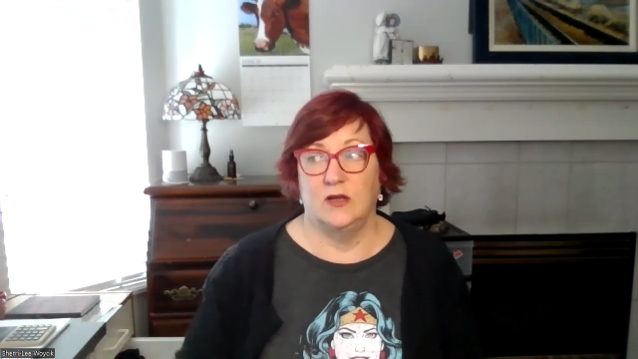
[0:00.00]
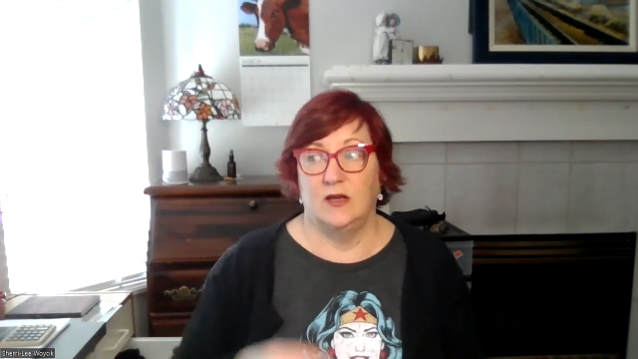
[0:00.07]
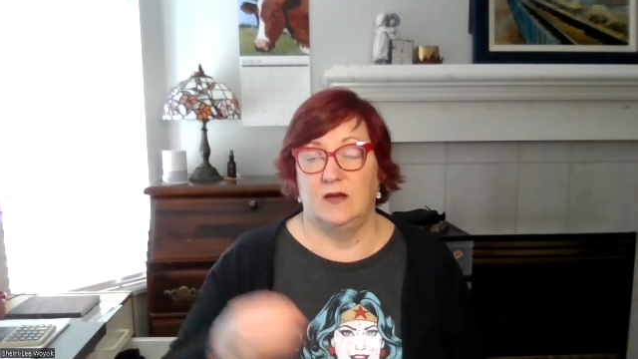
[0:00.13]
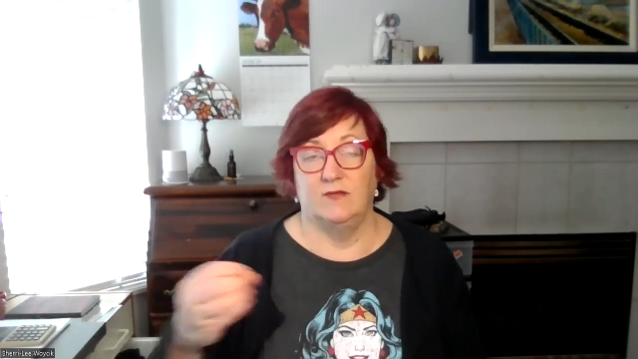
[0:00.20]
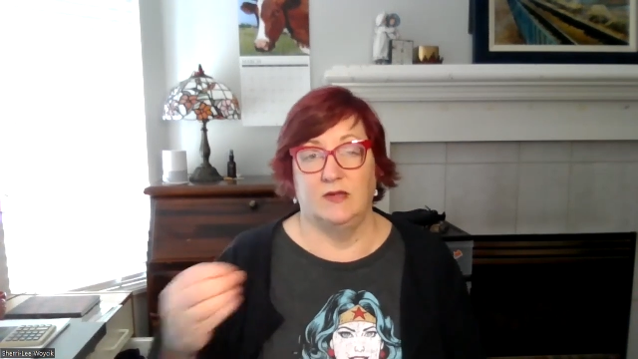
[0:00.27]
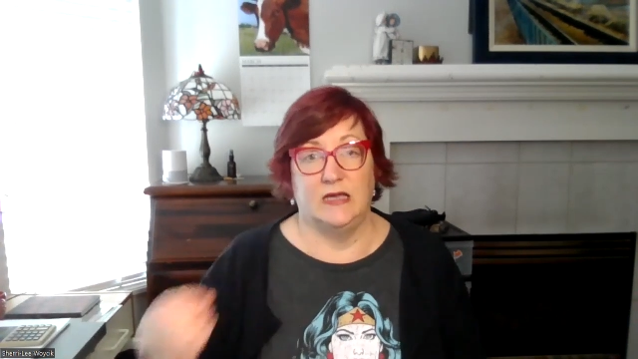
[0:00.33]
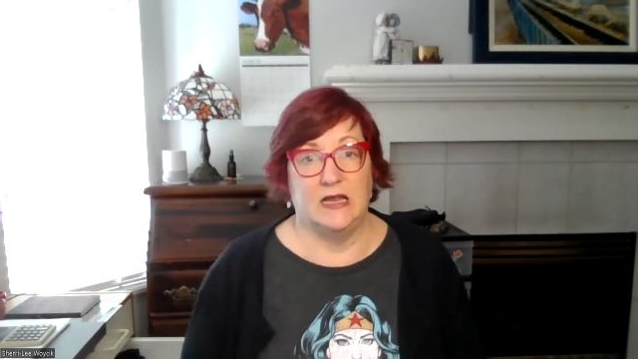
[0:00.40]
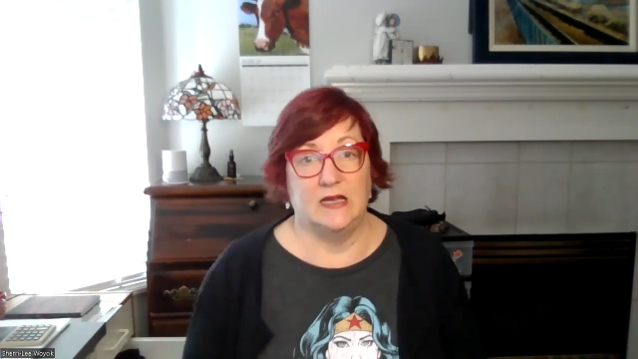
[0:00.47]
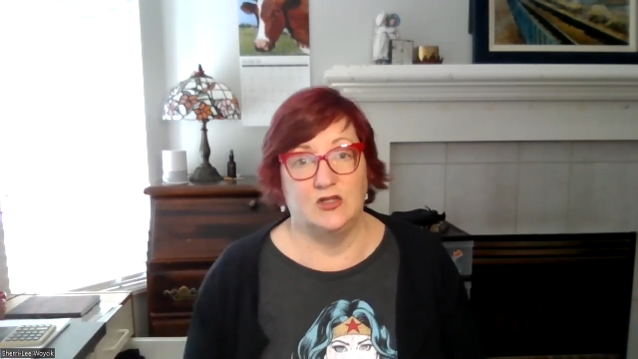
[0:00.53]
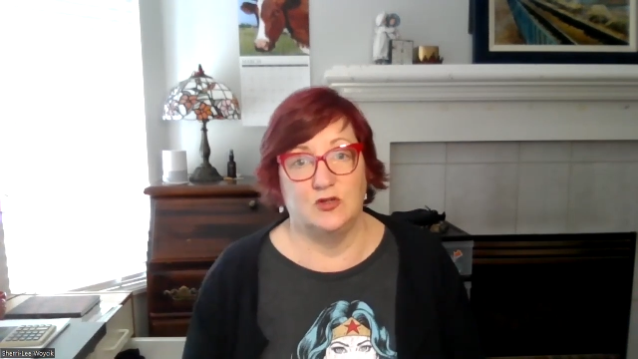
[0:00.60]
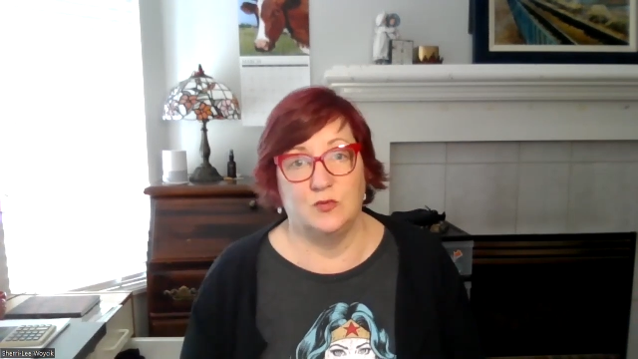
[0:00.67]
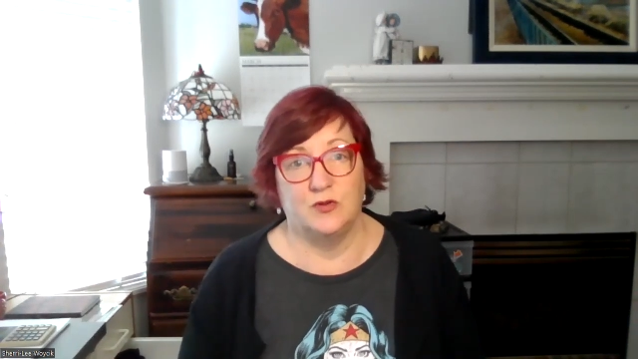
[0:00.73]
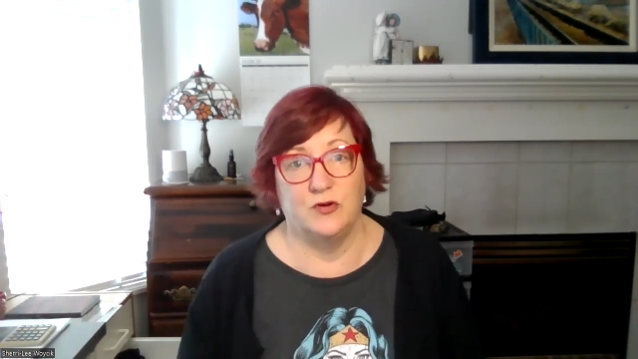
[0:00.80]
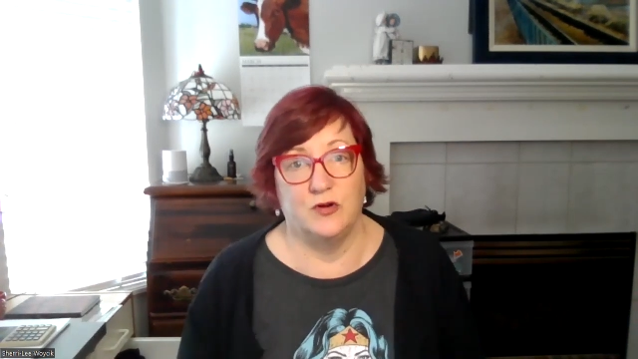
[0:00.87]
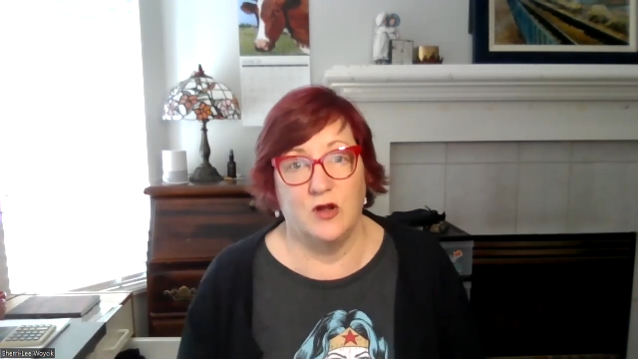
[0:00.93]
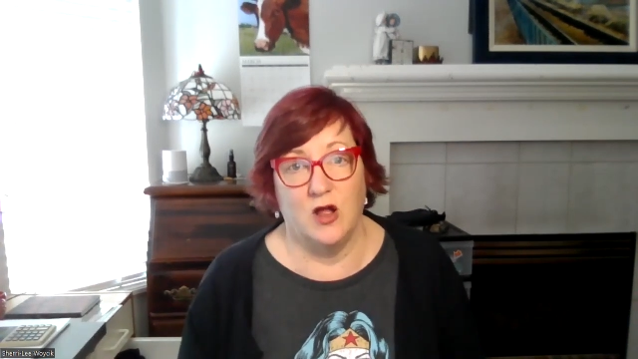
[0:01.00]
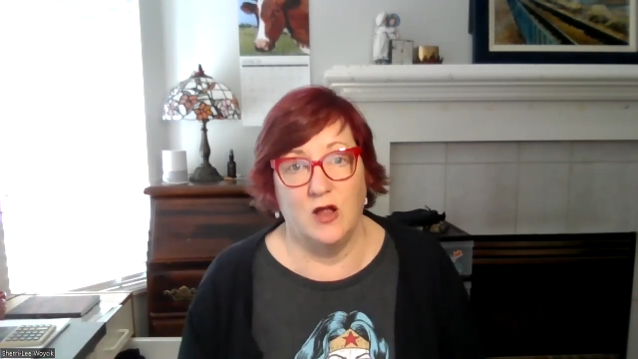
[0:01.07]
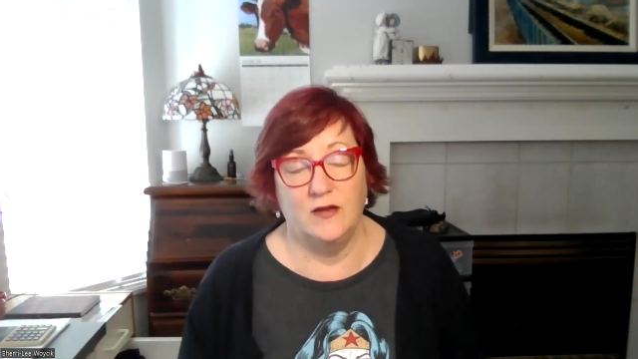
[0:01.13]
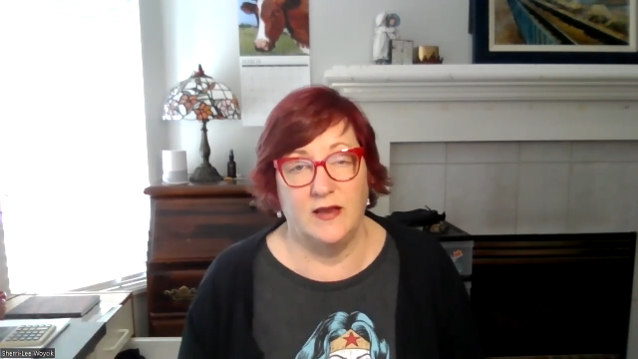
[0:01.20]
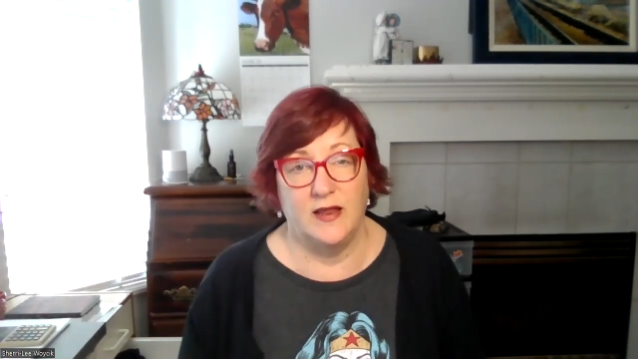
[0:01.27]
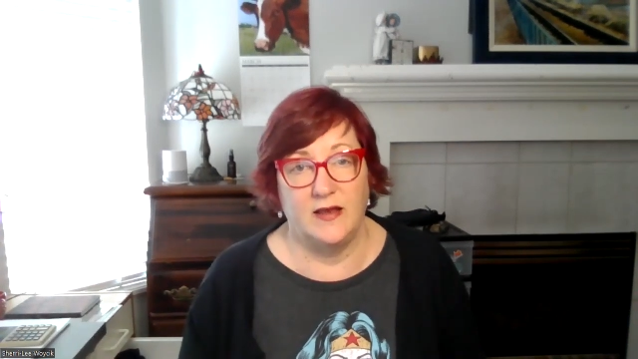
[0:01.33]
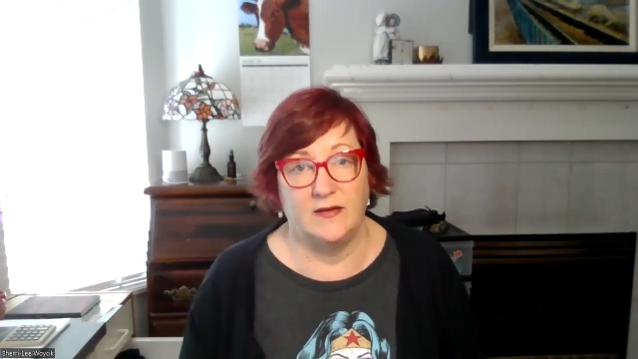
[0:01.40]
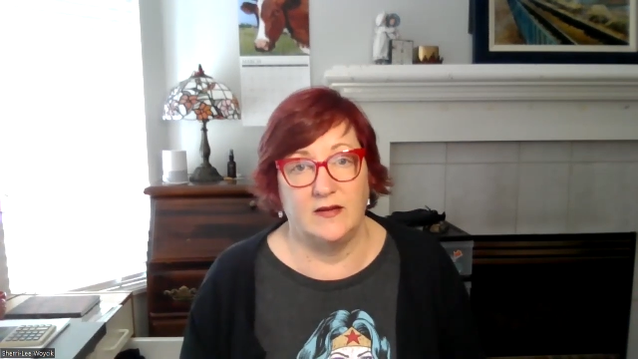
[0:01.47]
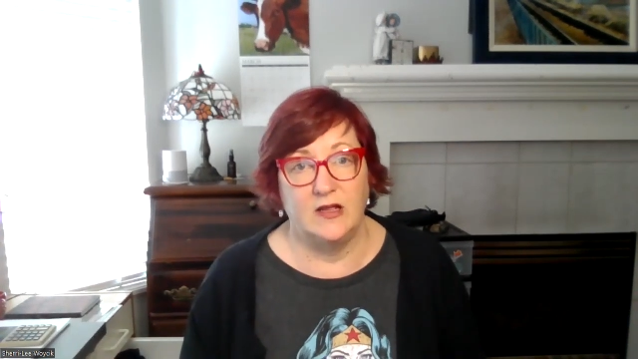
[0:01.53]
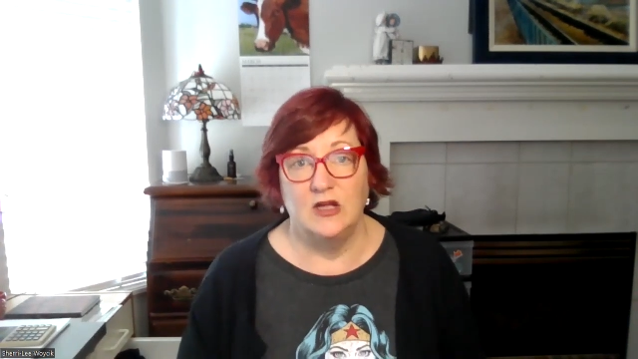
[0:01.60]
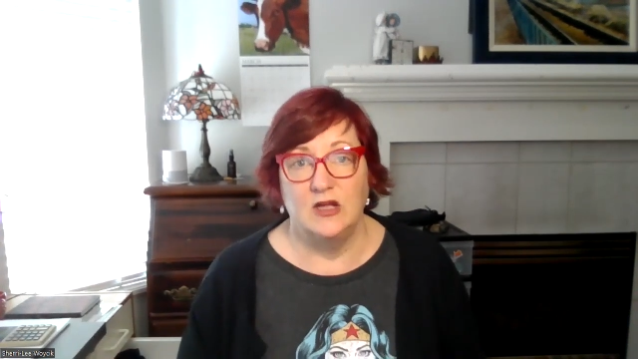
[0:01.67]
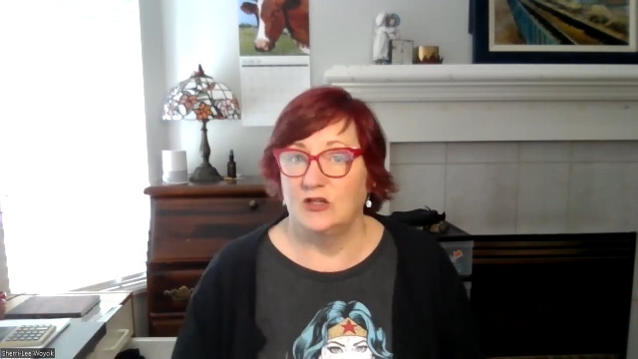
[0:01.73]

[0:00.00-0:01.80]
and engaged with your content.